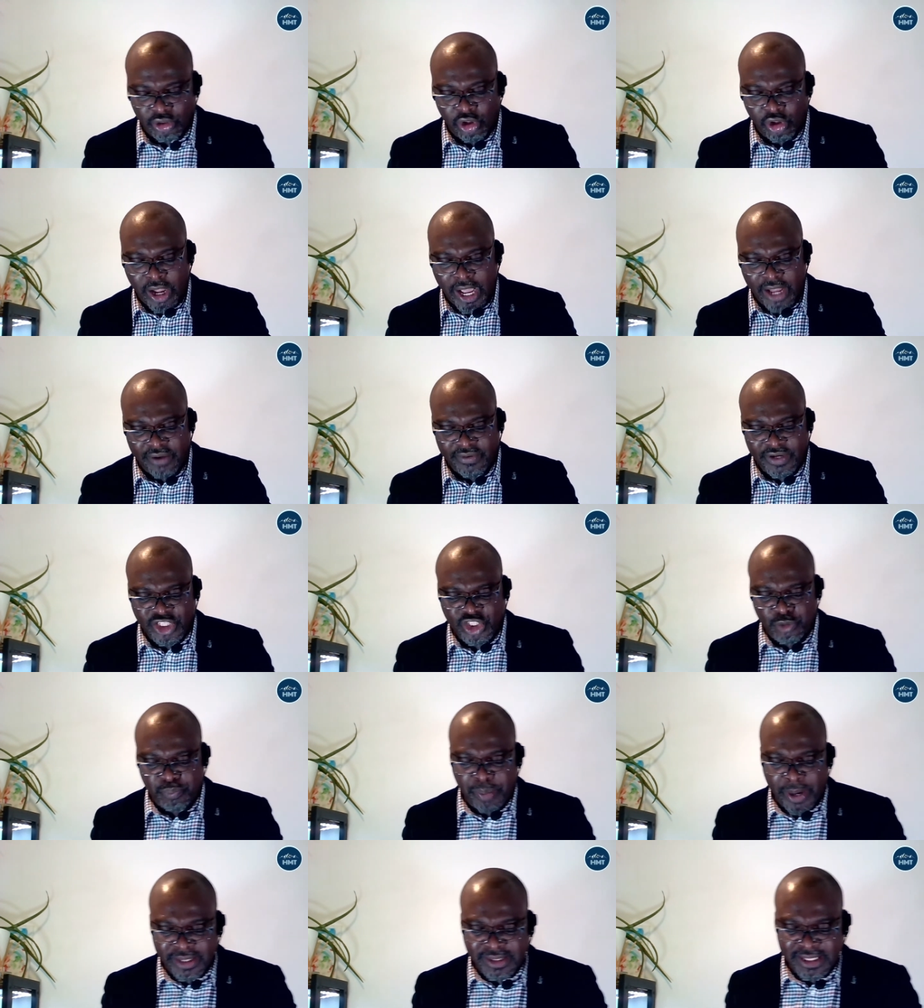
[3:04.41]
Lord had
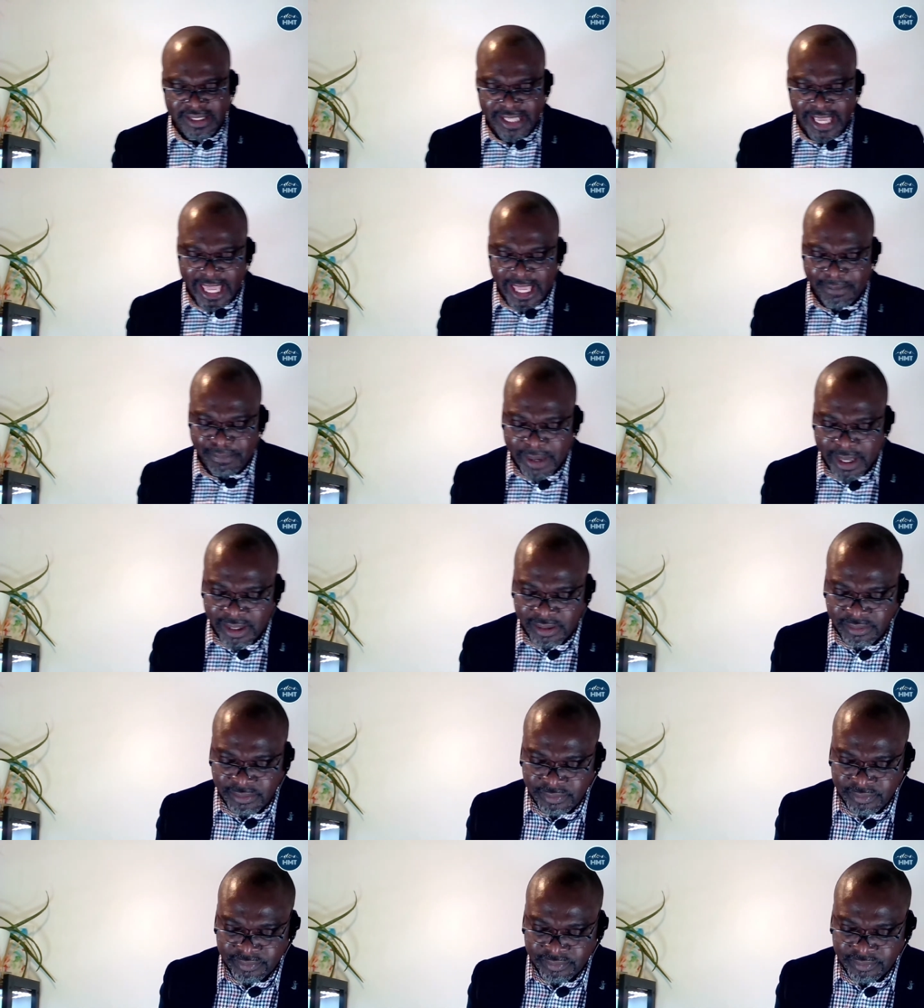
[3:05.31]
respected Abel